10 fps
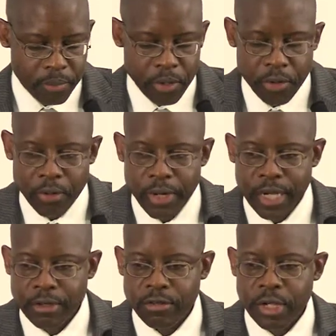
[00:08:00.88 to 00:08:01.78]

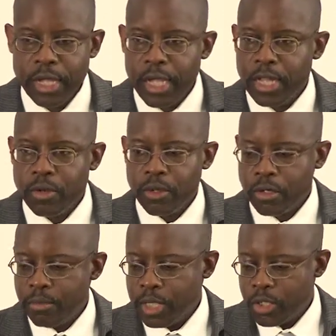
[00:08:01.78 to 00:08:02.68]
bureaucrats, and there were
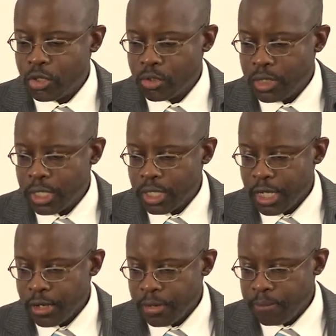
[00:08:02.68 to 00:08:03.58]
too many children in
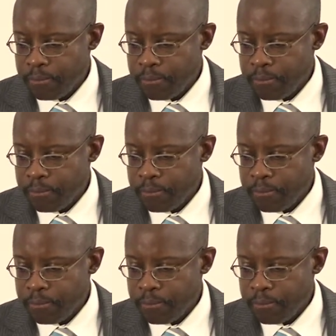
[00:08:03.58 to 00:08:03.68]
care.